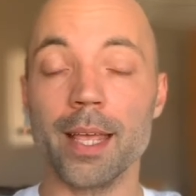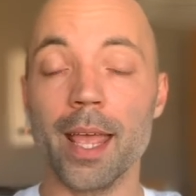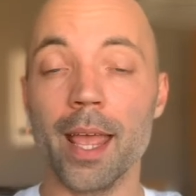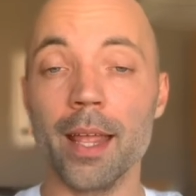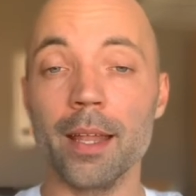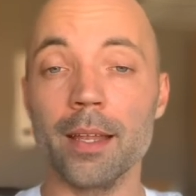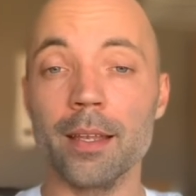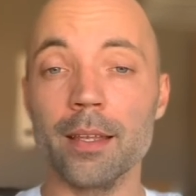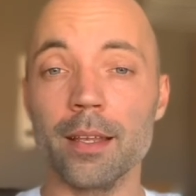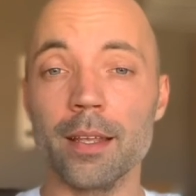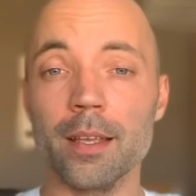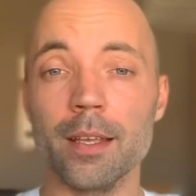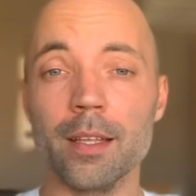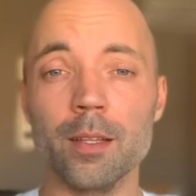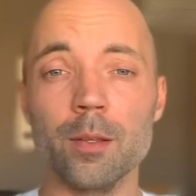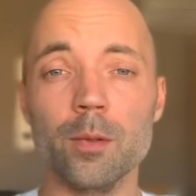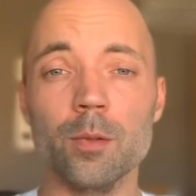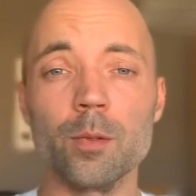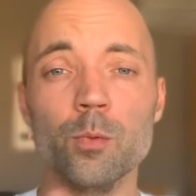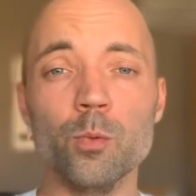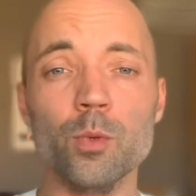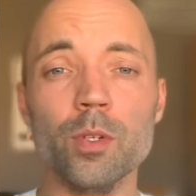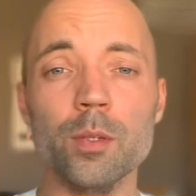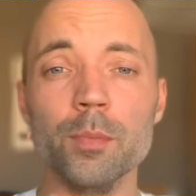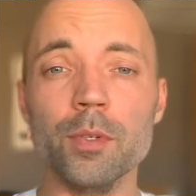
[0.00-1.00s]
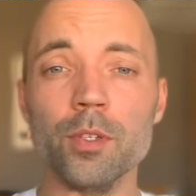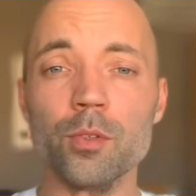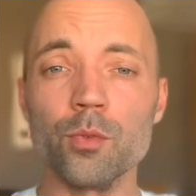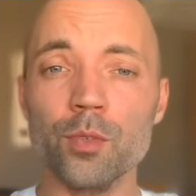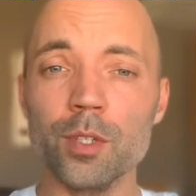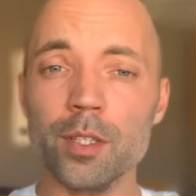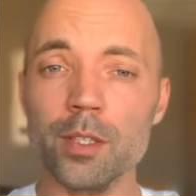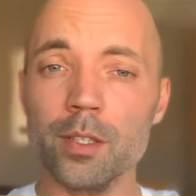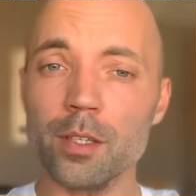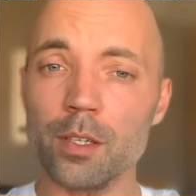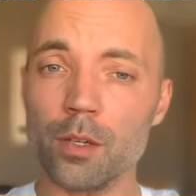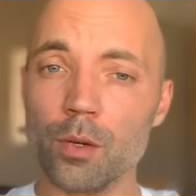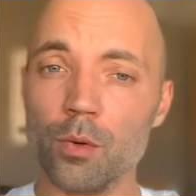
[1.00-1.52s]
and it will be
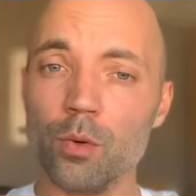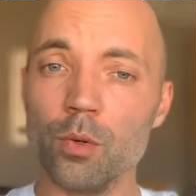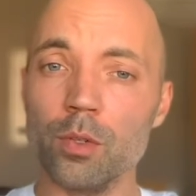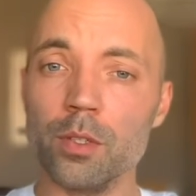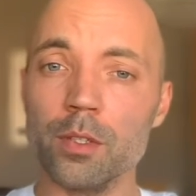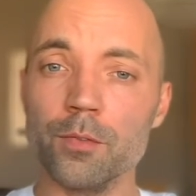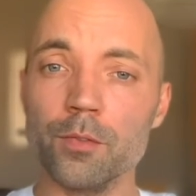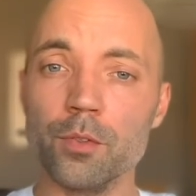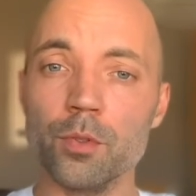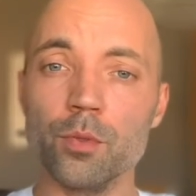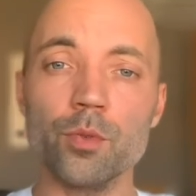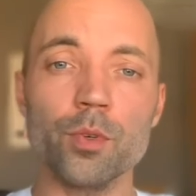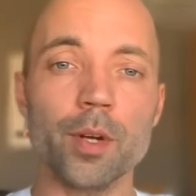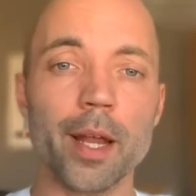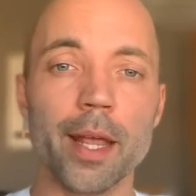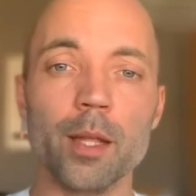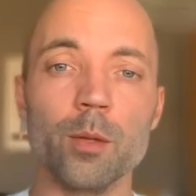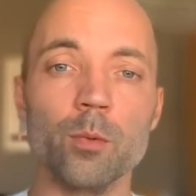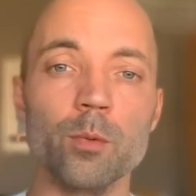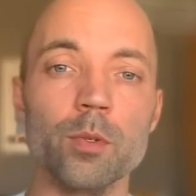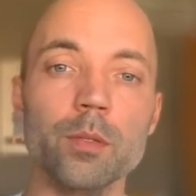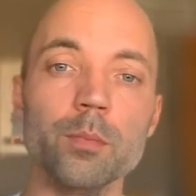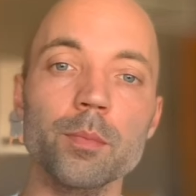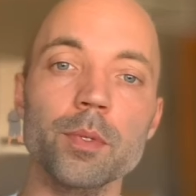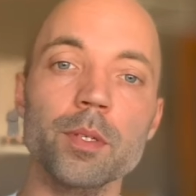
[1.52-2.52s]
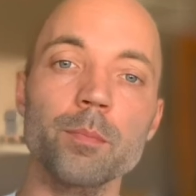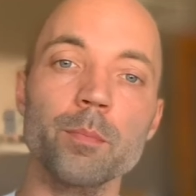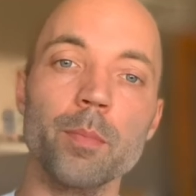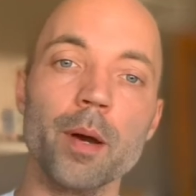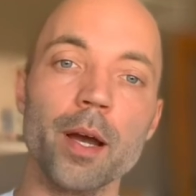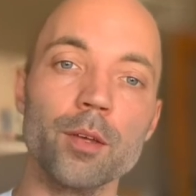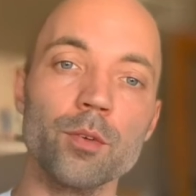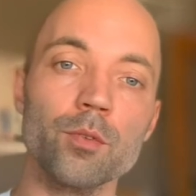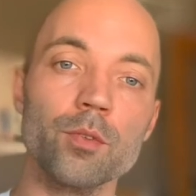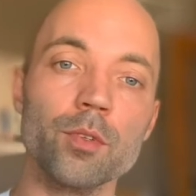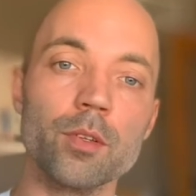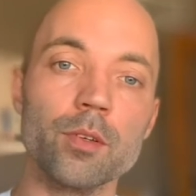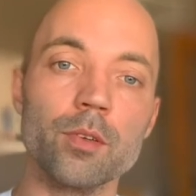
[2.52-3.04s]
really cool if Ukraine will be
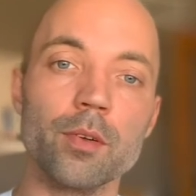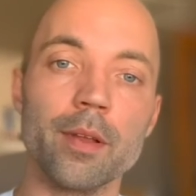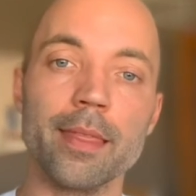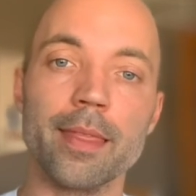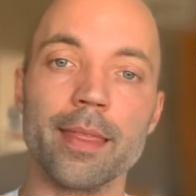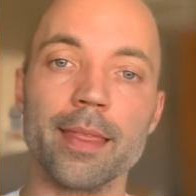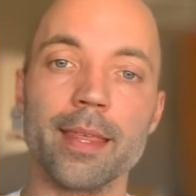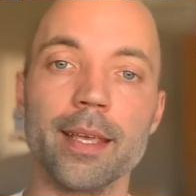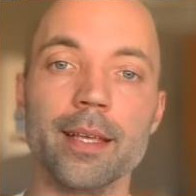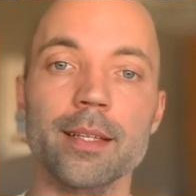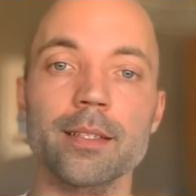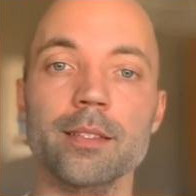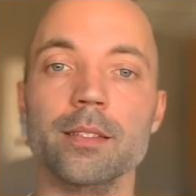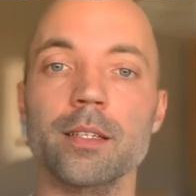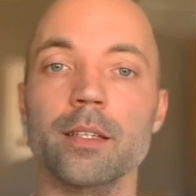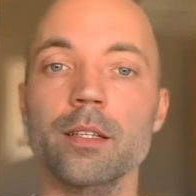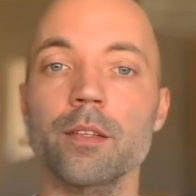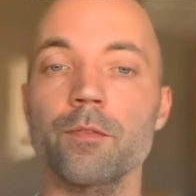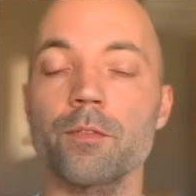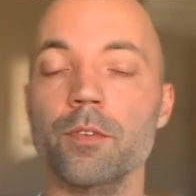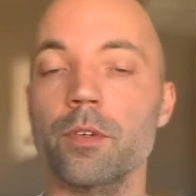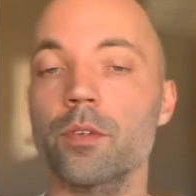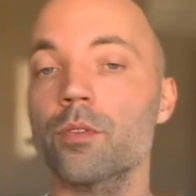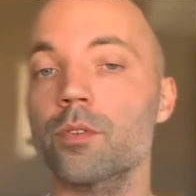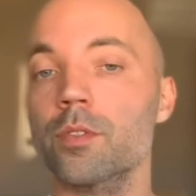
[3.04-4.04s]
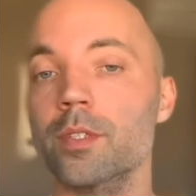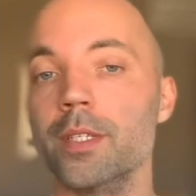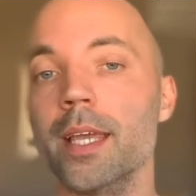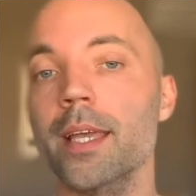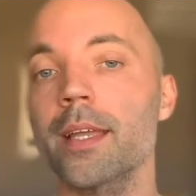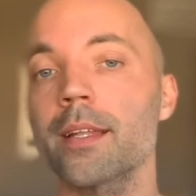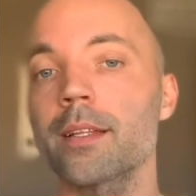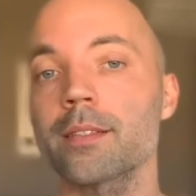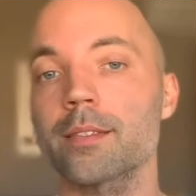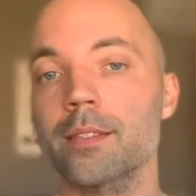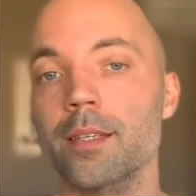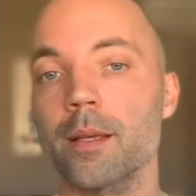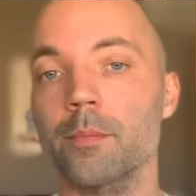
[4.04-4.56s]
pioneering things in figure
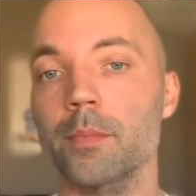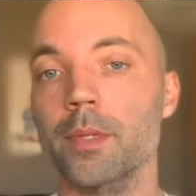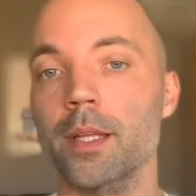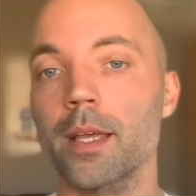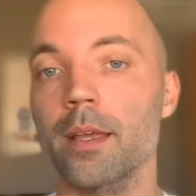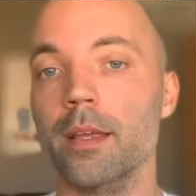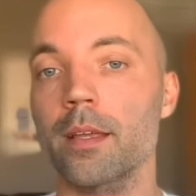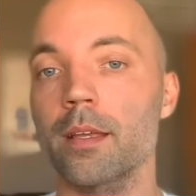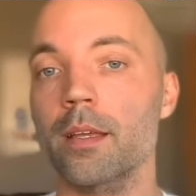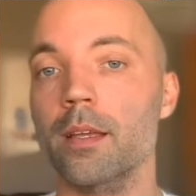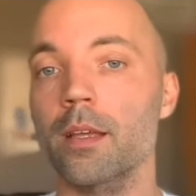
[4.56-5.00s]
skating someday.